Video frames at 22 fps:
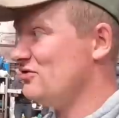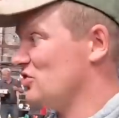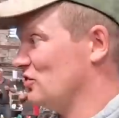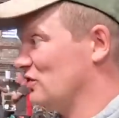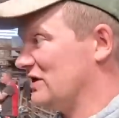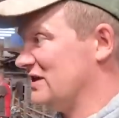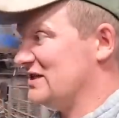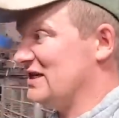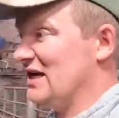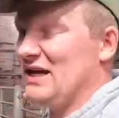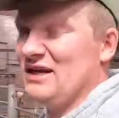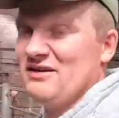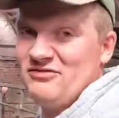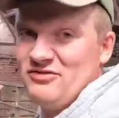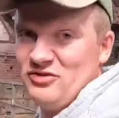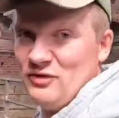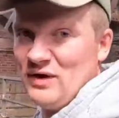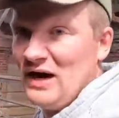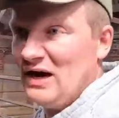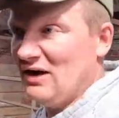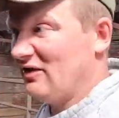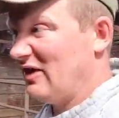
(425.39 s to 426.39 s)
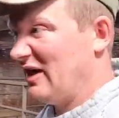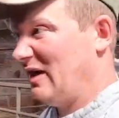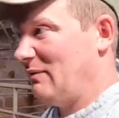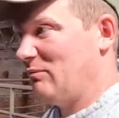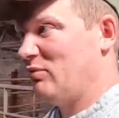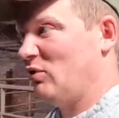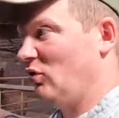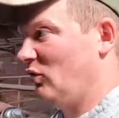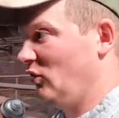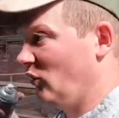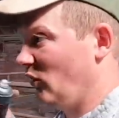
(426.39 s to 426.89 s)
so we can take a few out of there and
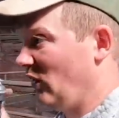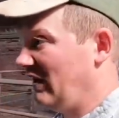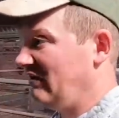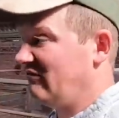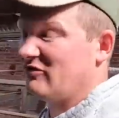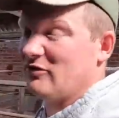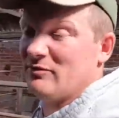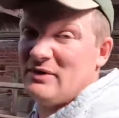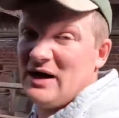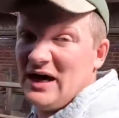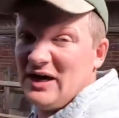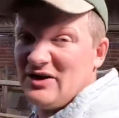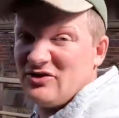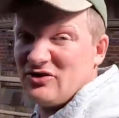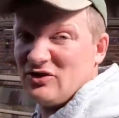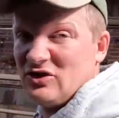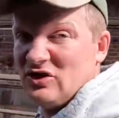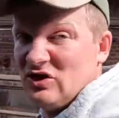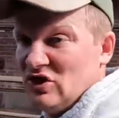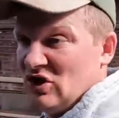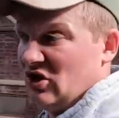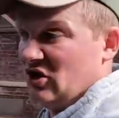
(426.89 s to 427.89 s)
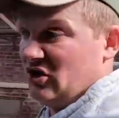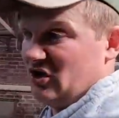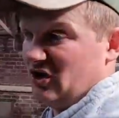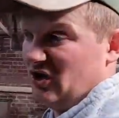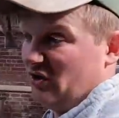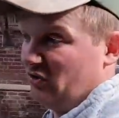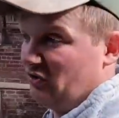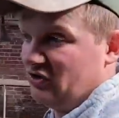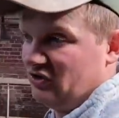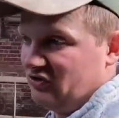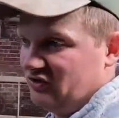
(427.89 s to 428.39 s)
put them away from Nigel. You
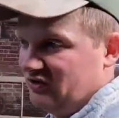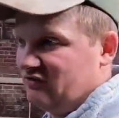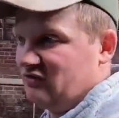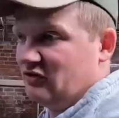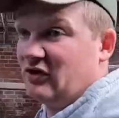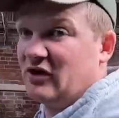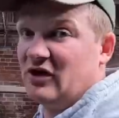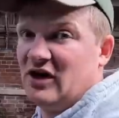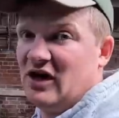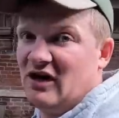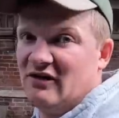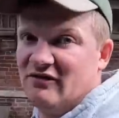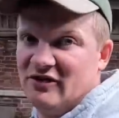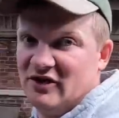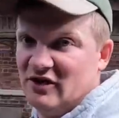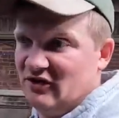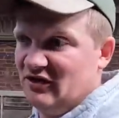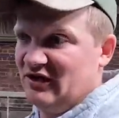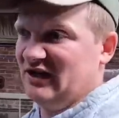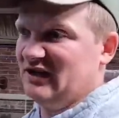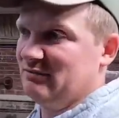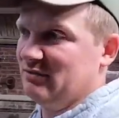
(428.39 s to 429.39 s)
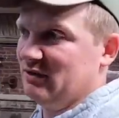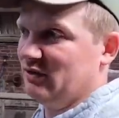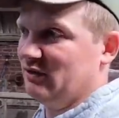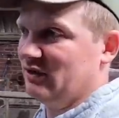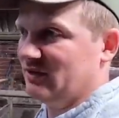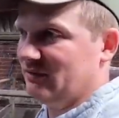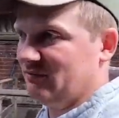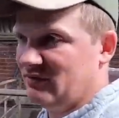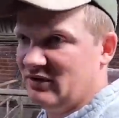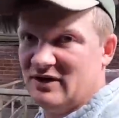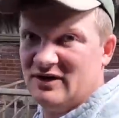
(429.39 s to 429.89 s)
know, because if they're in calf, they don't need to be with
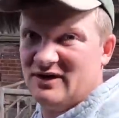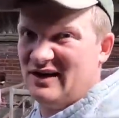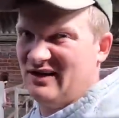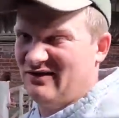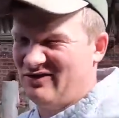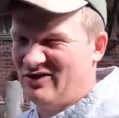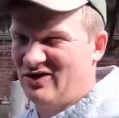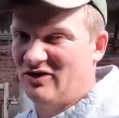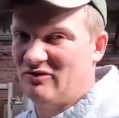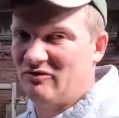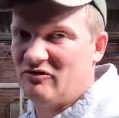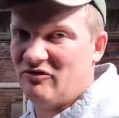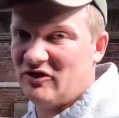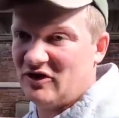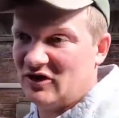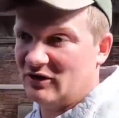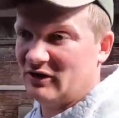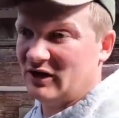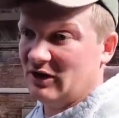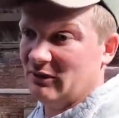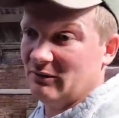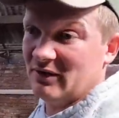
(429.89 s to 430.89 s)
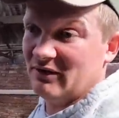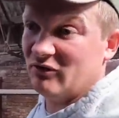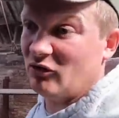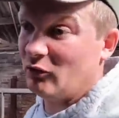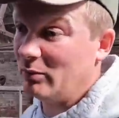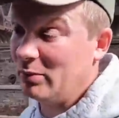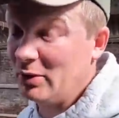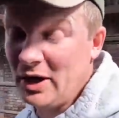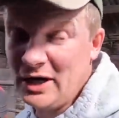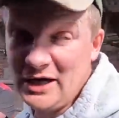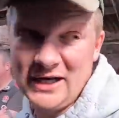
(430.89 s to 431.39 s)
him. Gives the field a little bit of
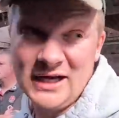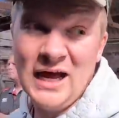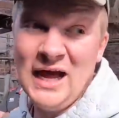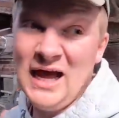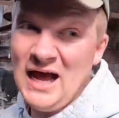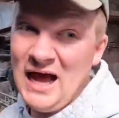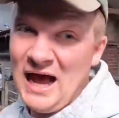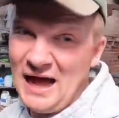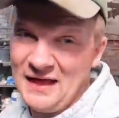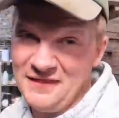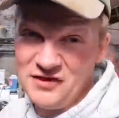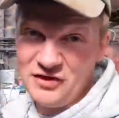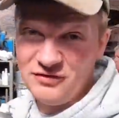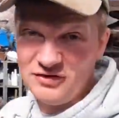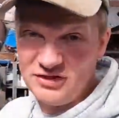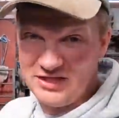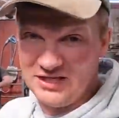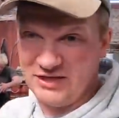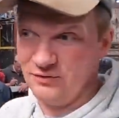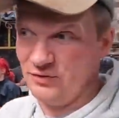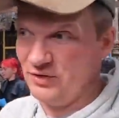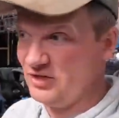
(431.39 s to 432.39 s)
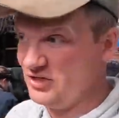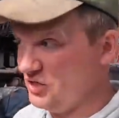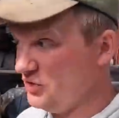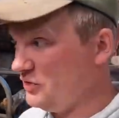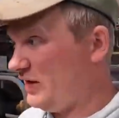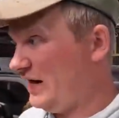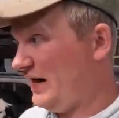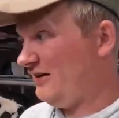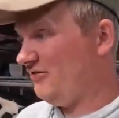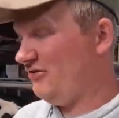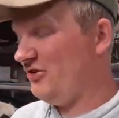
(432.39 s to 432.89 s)
a break. And the other thing we
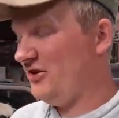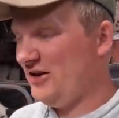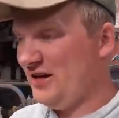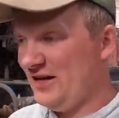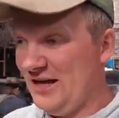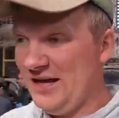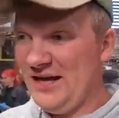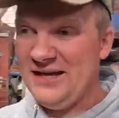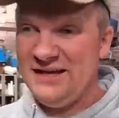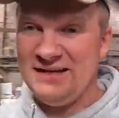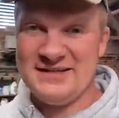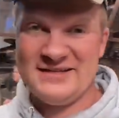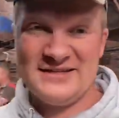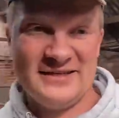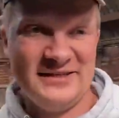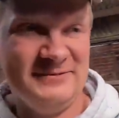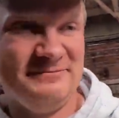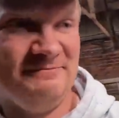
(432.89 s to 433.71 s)
do have is